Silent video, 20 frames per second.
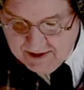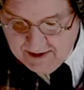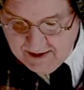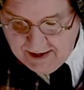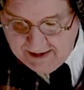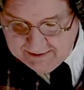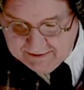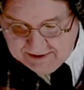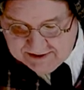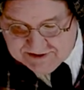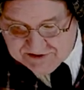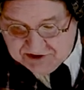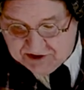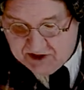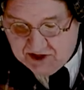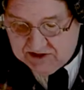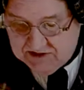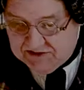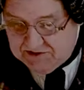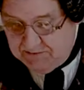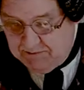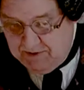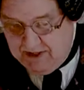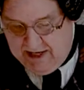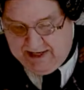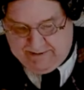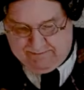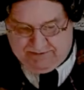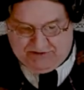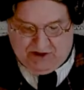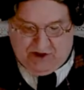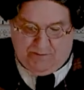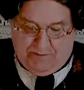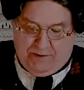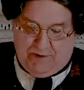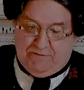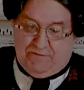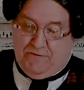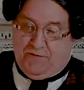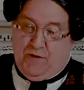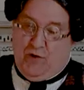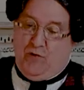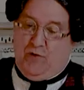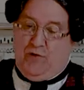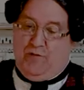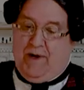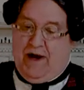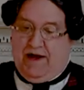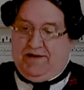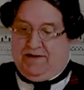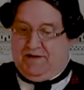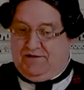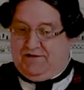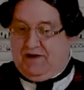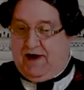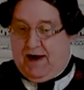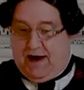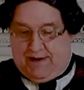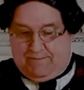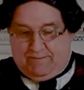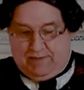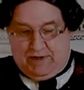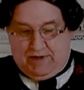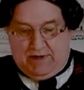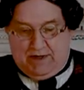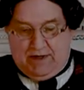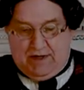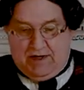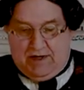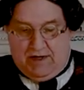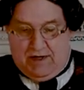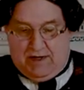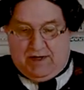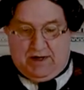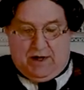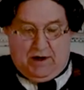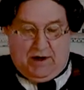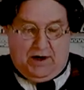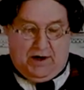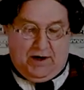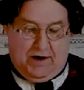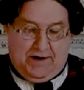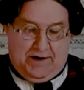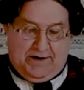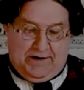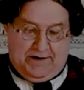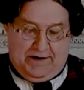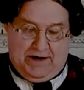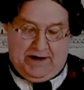I like to cut some limes up and float them on the top. Uh,